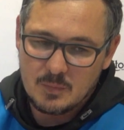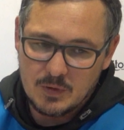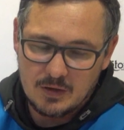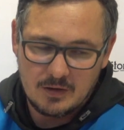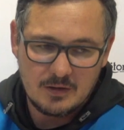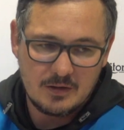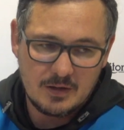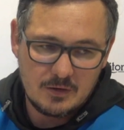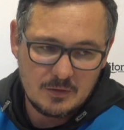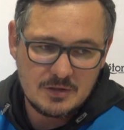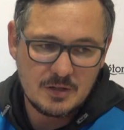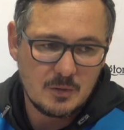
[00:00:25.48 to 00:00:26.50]
but I can
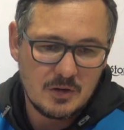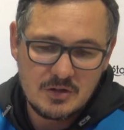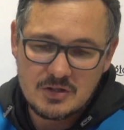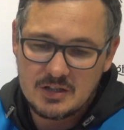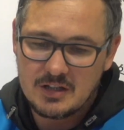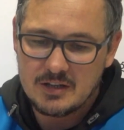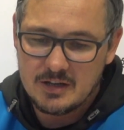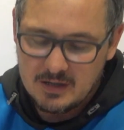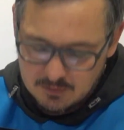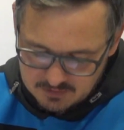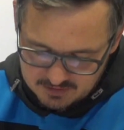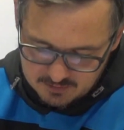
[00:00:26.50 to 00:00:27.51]
only say what I see. And in
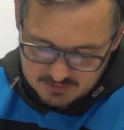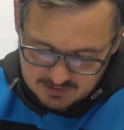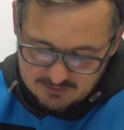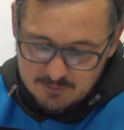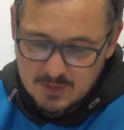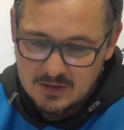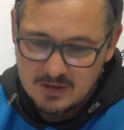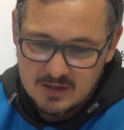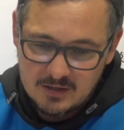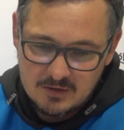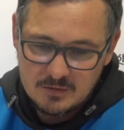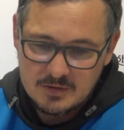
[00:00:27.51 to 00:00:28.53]
house, it was tough
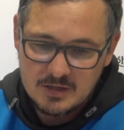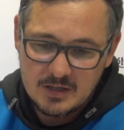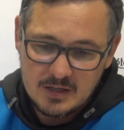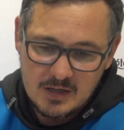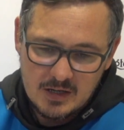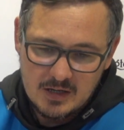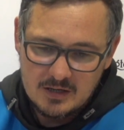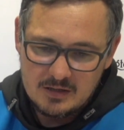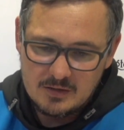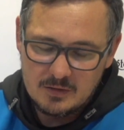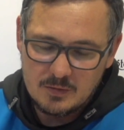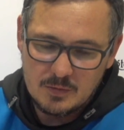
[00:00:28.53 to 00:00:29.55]
Monday, Tuesday.
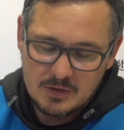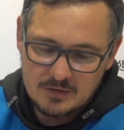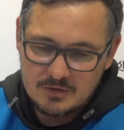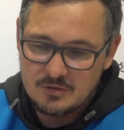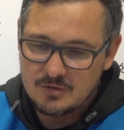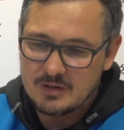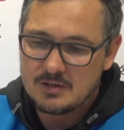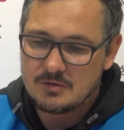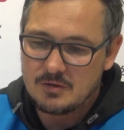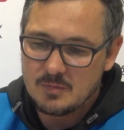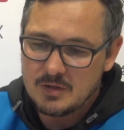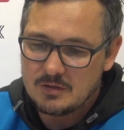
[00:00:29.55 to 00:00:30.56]
You know, we had
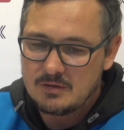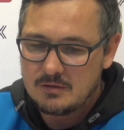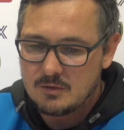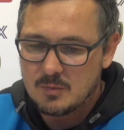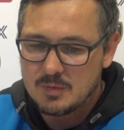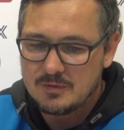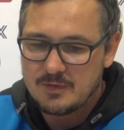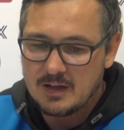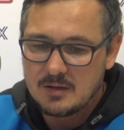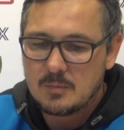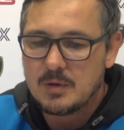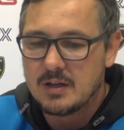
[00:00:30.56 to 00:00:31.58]
extremely group of
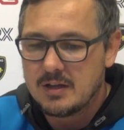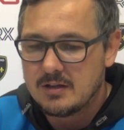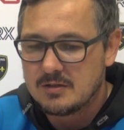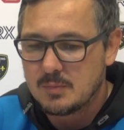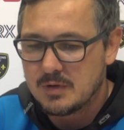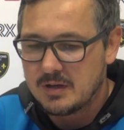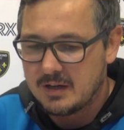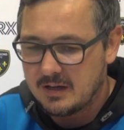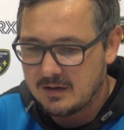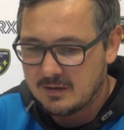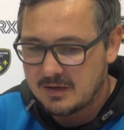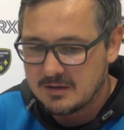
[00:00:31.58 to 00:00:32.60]
flat players, but
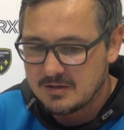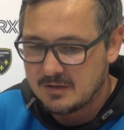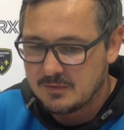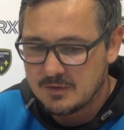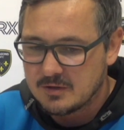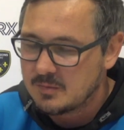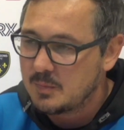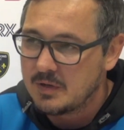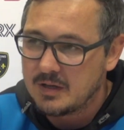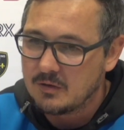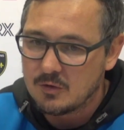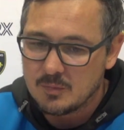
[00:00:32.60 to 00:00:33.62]
again, like I say, for this
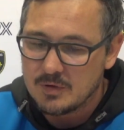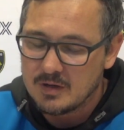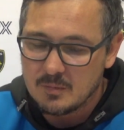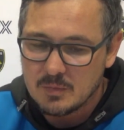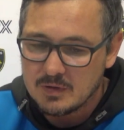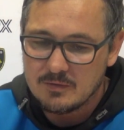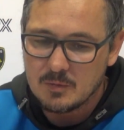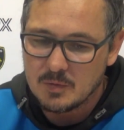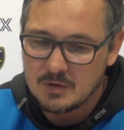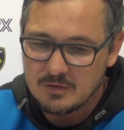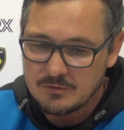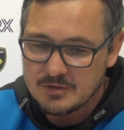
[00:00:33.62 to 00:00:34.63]
playing group, they're
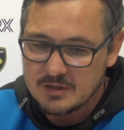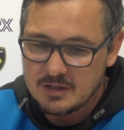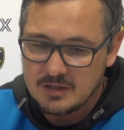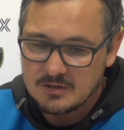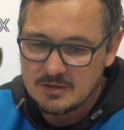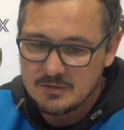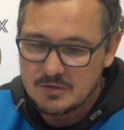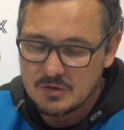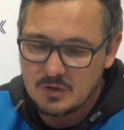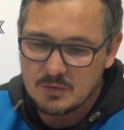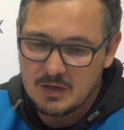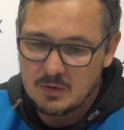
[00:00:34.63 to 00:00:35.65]
unbelievable. The resilience they've
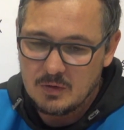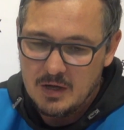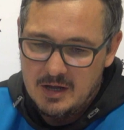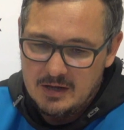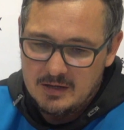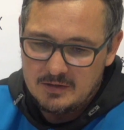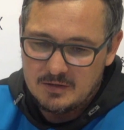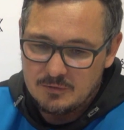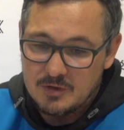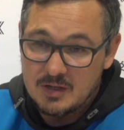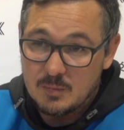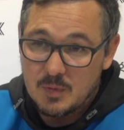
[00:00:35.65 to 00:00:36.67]
shown now to
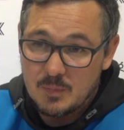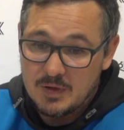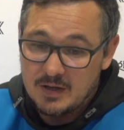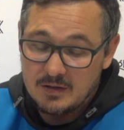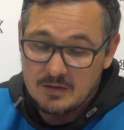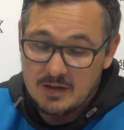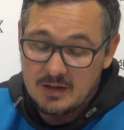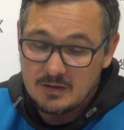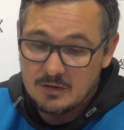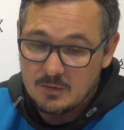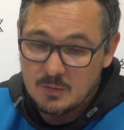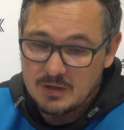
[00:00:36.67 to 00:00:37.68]
really prepare the
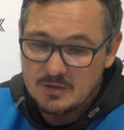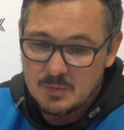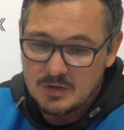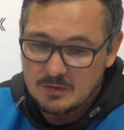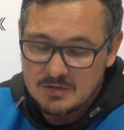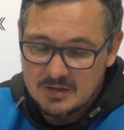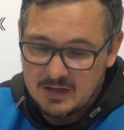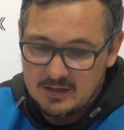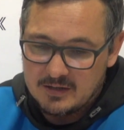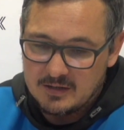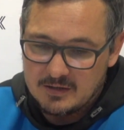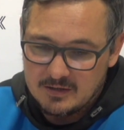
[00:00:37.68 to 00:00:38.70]
end of the week has been
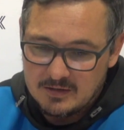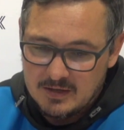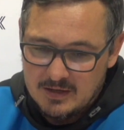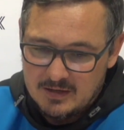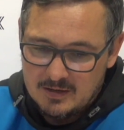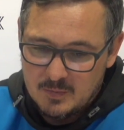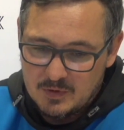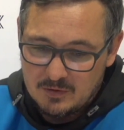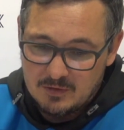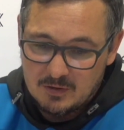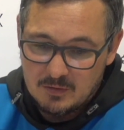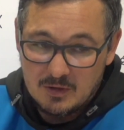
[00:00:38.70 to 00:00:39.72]
outstanding. And I've been
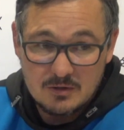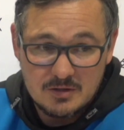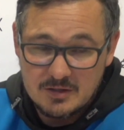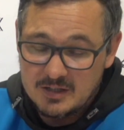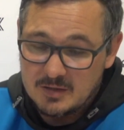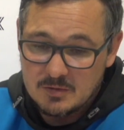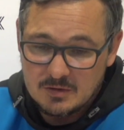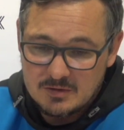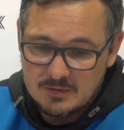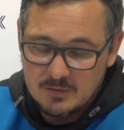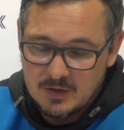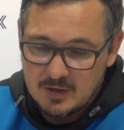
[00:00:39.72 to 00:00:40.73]
around lots of teams, lots
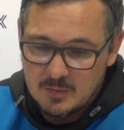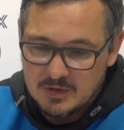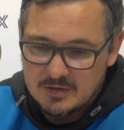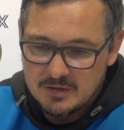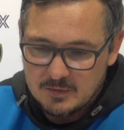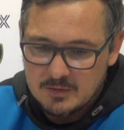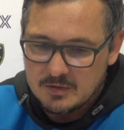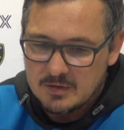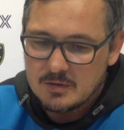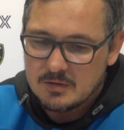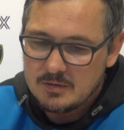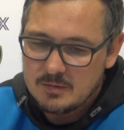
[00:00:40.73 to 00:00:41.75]
of environments, and
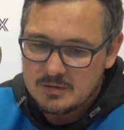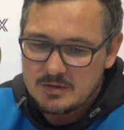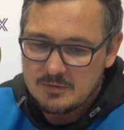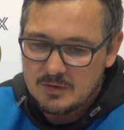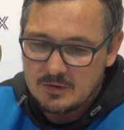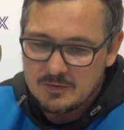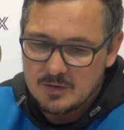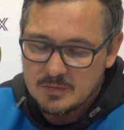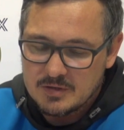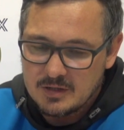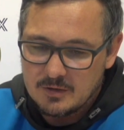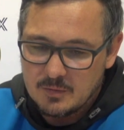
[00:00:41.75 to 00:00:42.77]
it was difficult for them
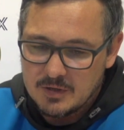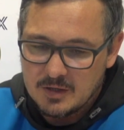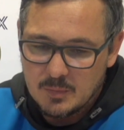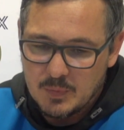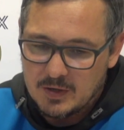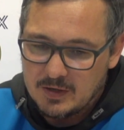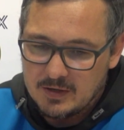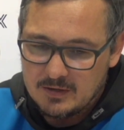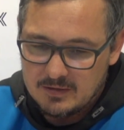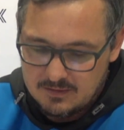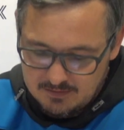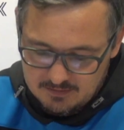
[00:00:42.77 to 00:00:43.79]
to start the week. But
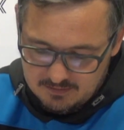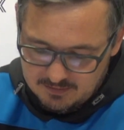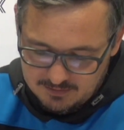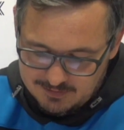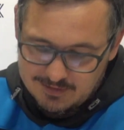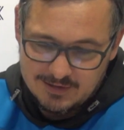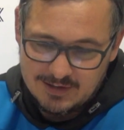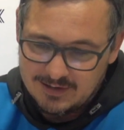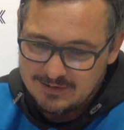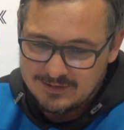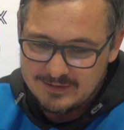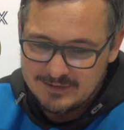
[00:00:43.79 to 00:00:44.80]

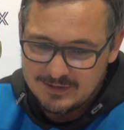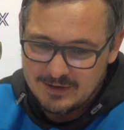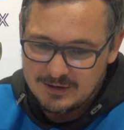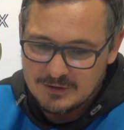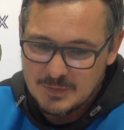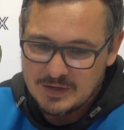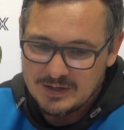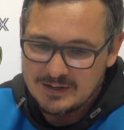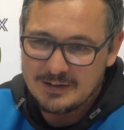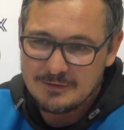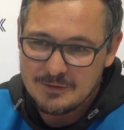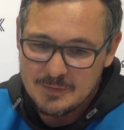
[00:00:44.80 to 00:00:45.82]
again, I can't speak
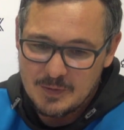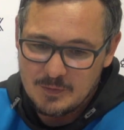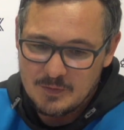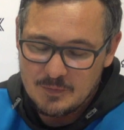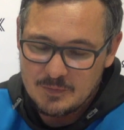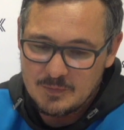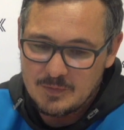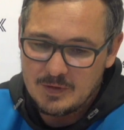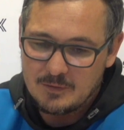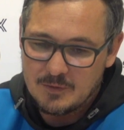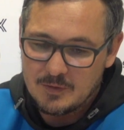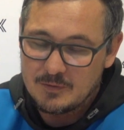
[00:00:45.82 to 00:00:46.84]
highly enough of them,
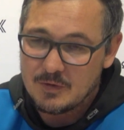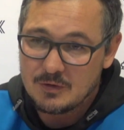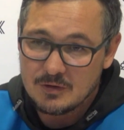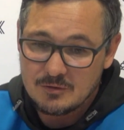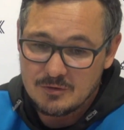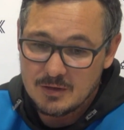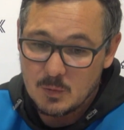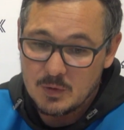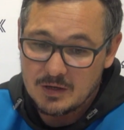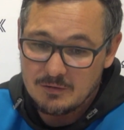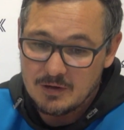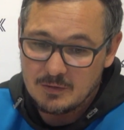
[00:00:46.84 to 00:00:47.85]
how they've turned this
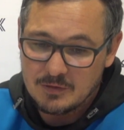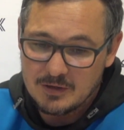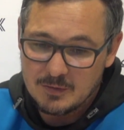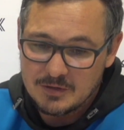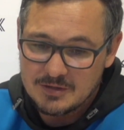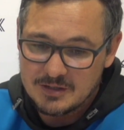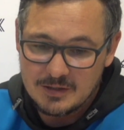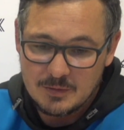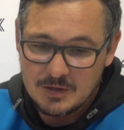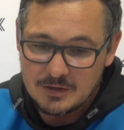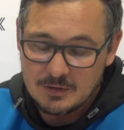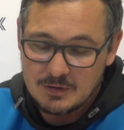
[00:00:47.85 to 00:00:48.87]
week around and how excited
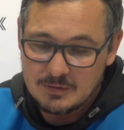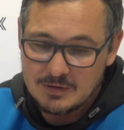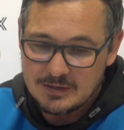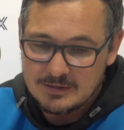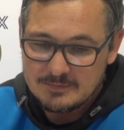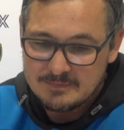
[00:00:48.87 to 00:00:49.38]
we are to go out there.